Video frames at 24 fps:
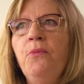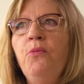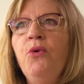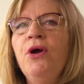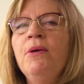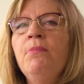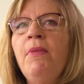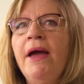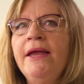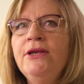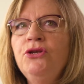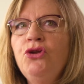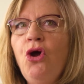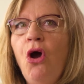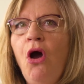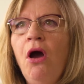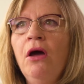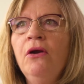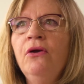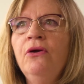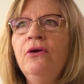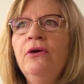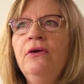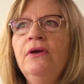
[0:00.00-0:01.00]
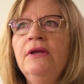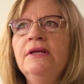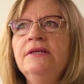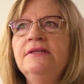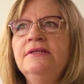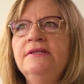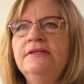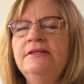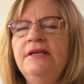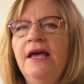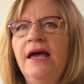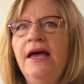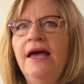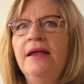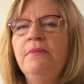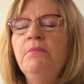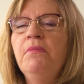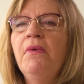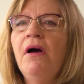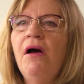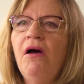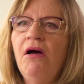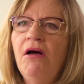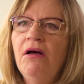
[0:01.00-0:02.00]
When my daughter said,
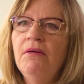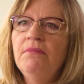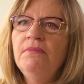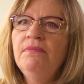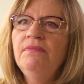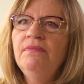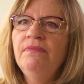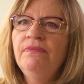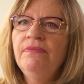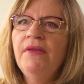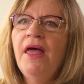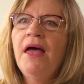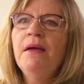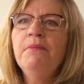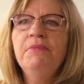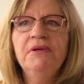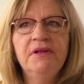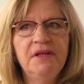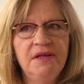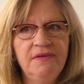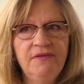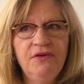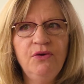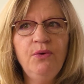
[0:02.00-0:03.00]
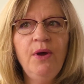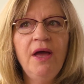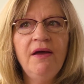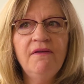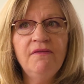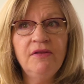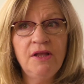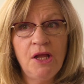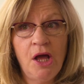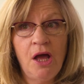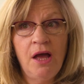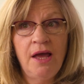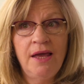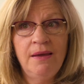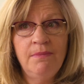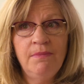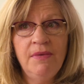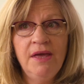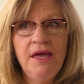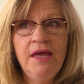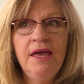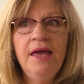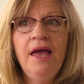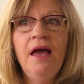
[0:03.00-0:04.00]
Mom, I believe you have Lyme,
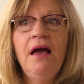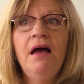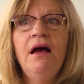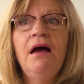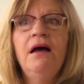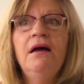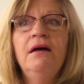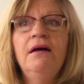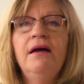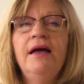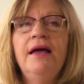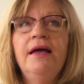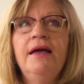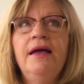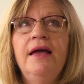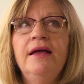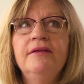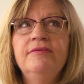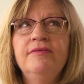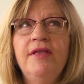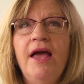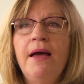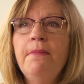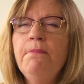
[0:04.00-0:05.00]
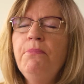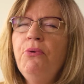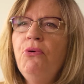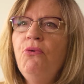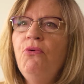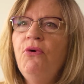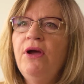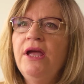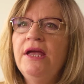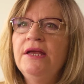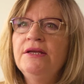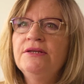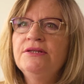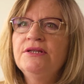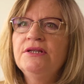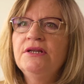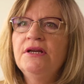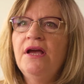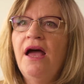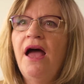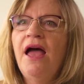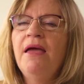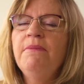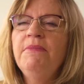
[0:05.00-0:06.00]
at that point,
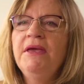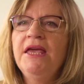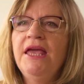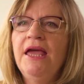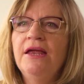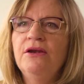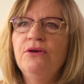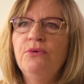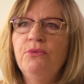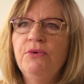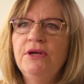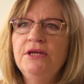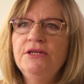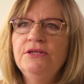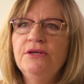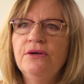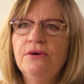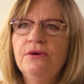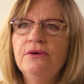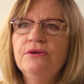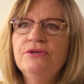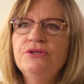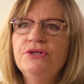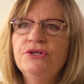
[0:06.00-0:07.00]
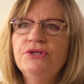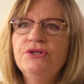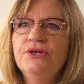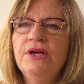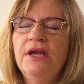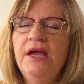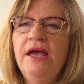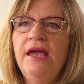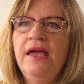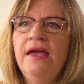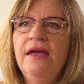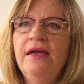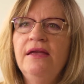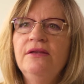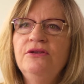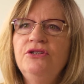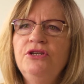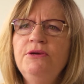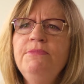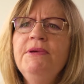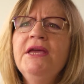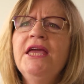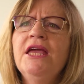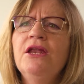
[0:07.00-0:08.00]
I began to research. And
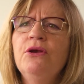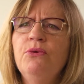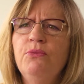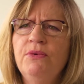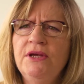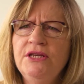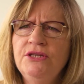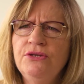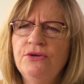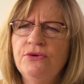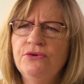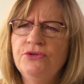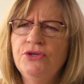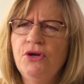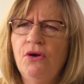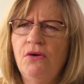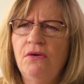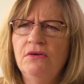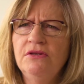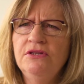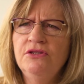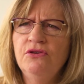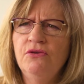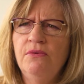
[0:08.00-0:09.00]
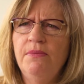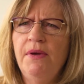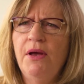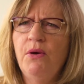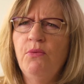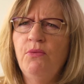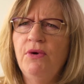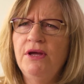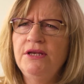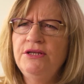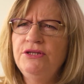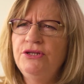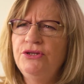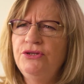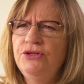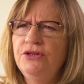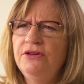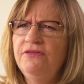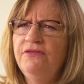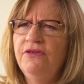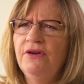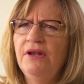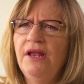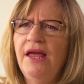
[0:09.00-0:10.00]
she began to research also about what to
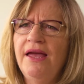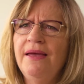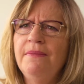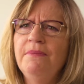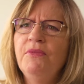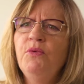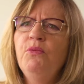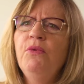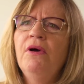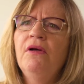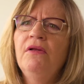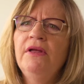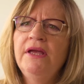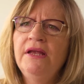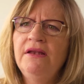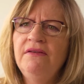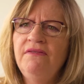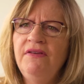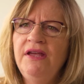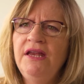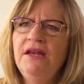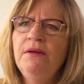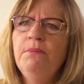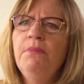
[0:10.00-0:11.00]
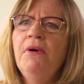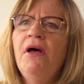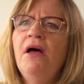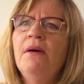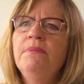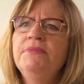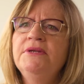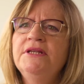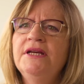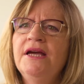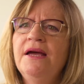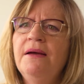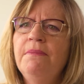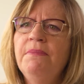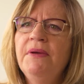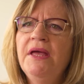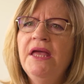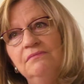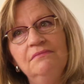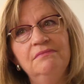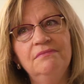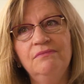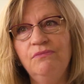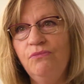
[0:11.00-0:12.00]
do for Lyme. Well, Envita popped up
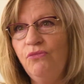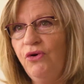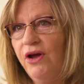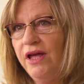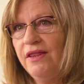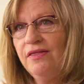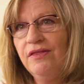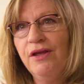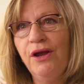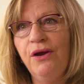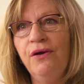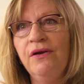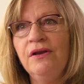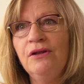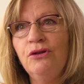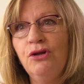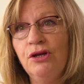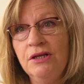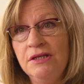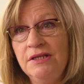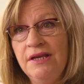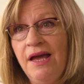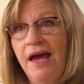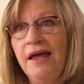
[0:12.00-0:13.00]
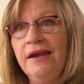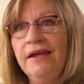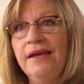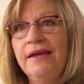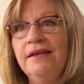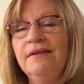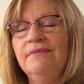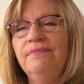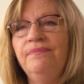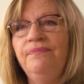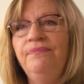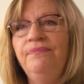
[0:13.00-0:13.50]
went there and looked at it,